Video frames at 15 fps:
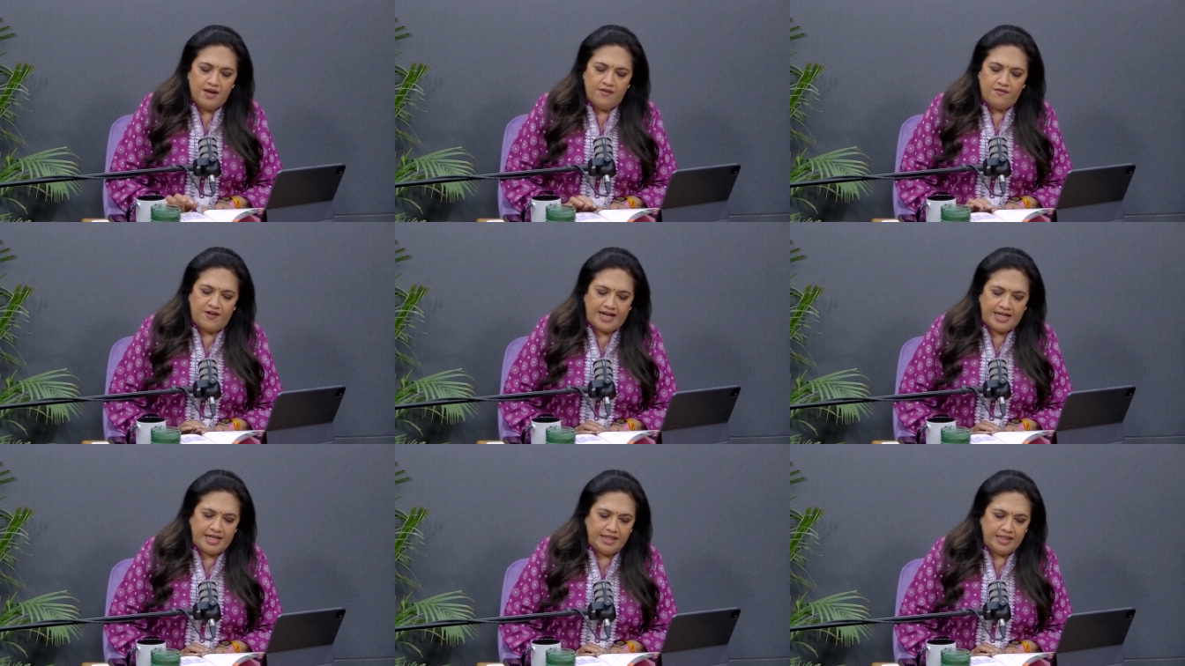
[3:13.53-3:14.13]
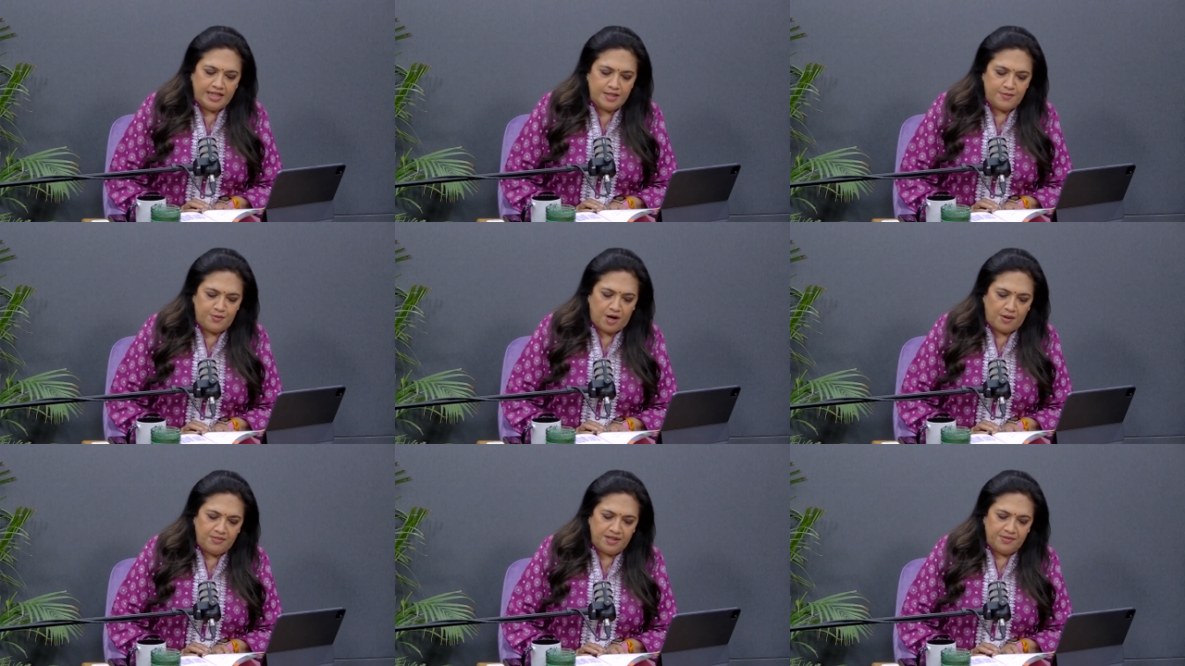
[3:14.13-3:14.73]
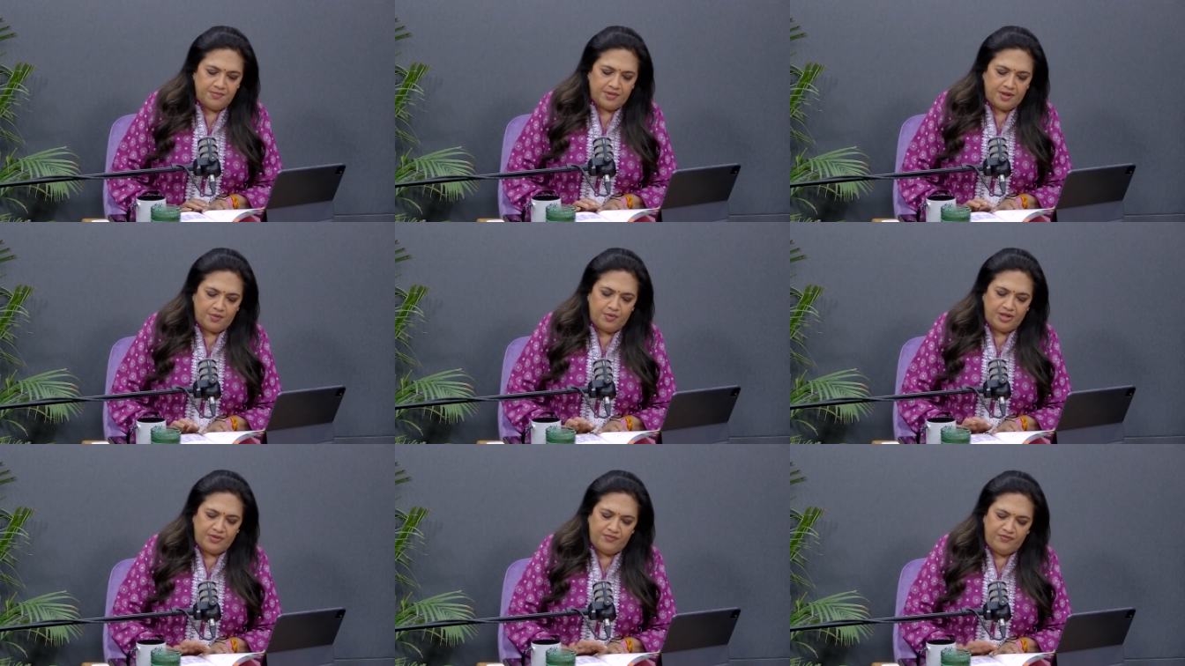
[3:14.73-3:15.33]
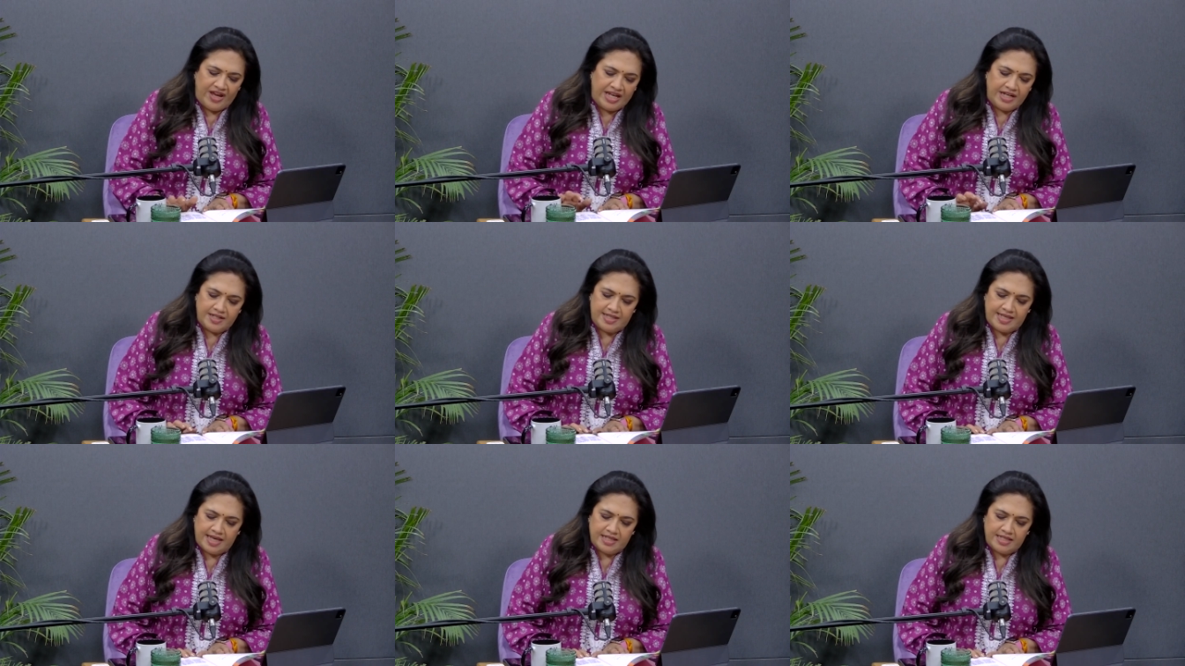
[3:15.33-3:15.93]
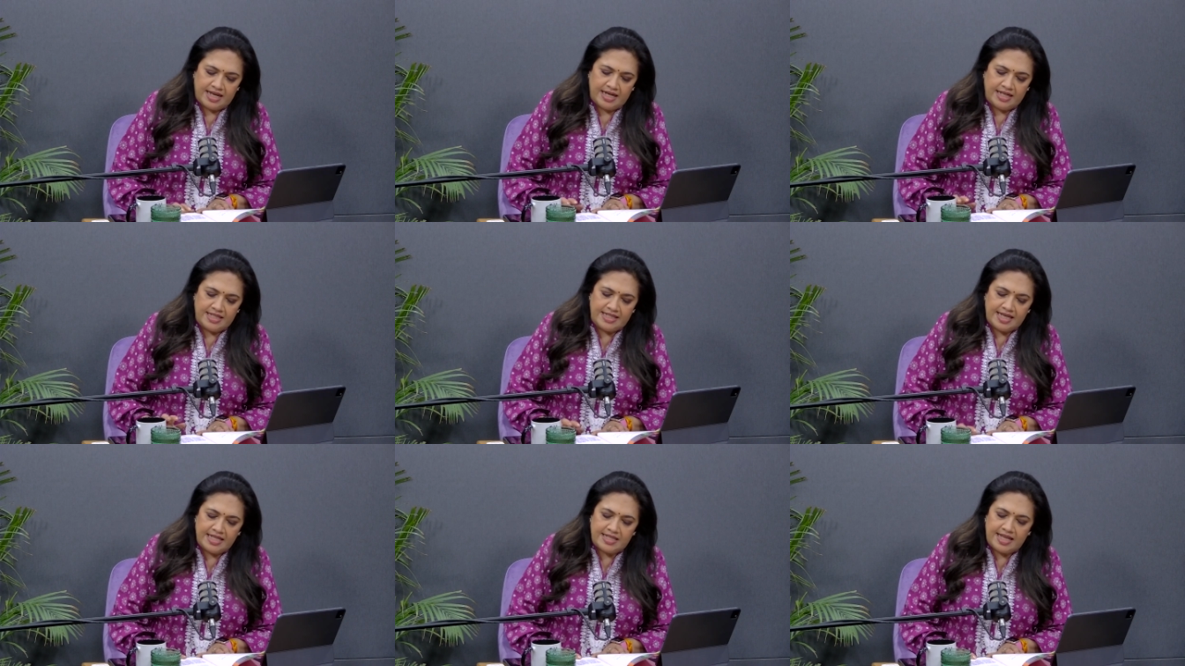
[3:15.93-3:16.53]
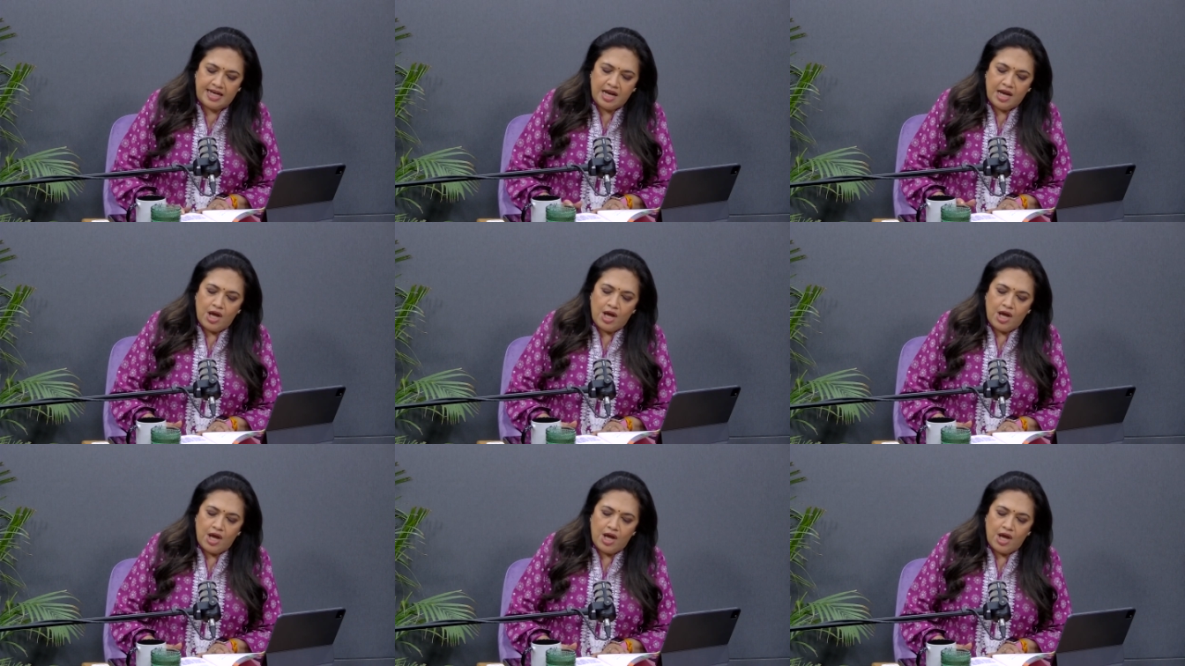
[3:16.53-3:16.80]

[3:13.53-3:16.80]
finding this problem with various things. And it says that